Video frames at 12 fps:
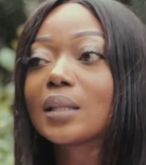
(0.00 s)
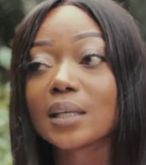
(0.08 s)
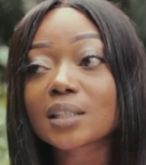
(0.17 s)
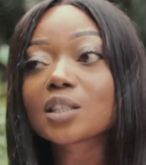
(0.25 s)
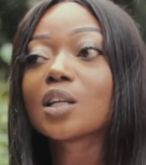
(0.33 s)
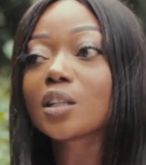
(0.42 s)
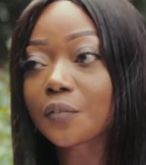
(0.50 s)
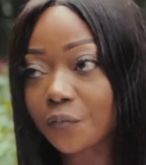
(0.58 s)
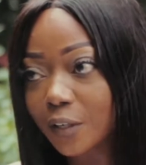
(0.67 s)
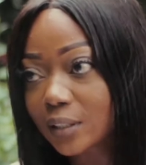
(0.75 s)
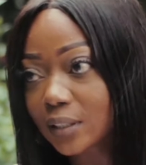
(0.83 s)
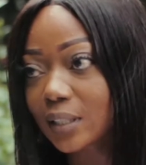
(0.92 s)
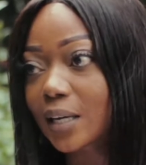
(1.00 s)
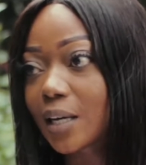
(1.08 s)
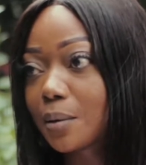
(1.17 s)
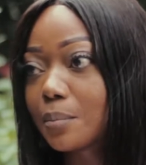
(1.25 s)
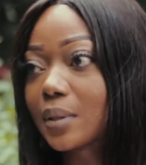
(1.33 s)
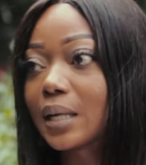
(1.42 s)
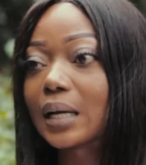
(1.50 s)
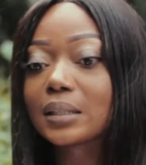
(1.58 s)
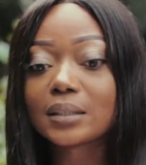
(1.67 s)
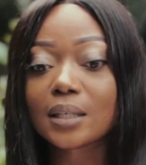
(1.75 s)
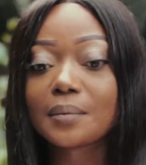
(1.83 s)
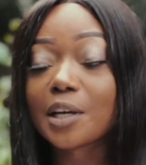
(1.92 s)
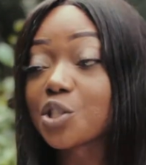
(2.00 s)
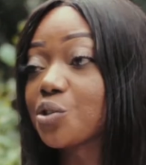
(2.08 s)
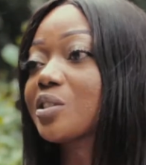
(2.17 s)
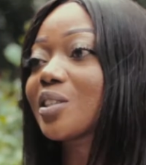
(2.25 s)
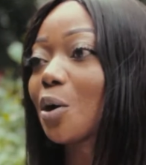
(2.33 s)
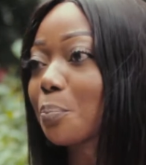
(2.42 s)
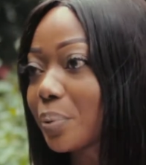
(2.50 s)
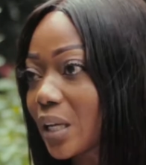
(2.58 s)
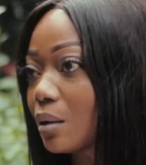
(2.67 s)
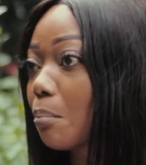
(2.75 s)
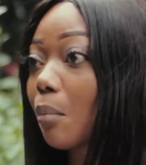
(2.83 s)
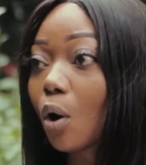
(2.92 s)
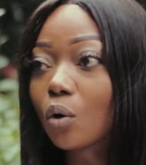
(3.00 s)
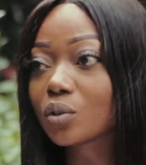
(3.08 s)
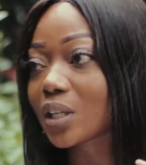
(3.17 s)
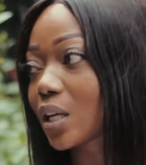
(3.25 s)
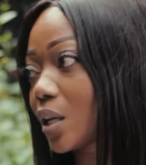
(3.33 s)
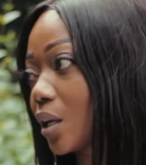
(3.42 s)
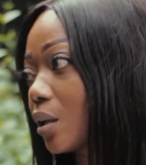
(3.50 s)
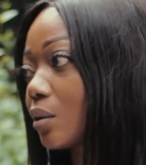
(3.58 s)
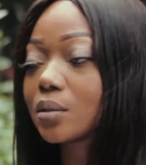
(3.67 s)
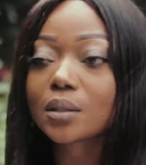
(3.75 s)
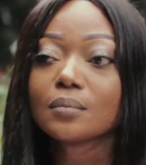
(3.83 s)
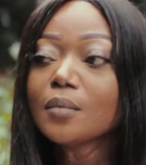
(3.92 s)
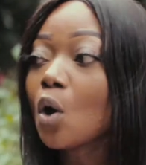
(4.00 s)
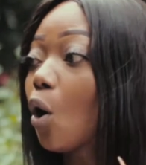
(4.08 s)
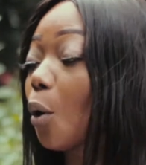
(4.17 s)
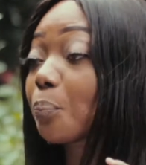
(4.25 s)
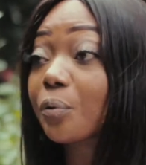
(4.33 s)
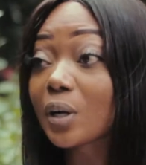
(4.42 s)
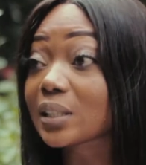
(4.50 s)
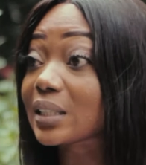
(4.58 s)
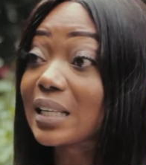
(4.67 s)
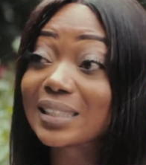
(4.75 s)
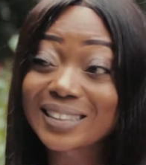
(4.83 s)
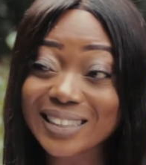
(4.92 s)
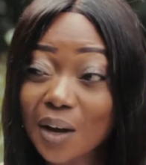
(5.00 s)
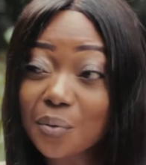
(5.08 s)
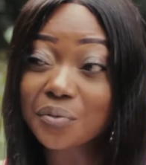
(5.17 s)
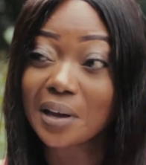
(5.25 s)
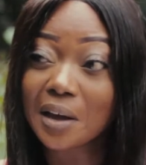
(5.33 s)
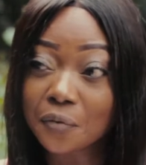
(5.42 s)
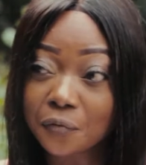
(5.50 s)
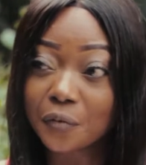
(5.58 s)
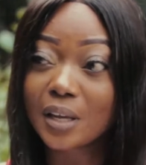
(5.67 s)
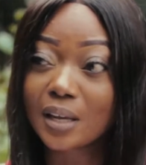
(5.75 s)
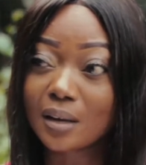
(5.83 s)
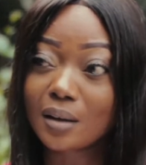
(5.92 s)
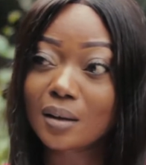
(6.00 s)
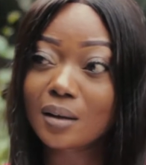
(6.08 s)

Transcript: This is not the first time that Nigerians are being mauled, killed, oppressed in South Africa.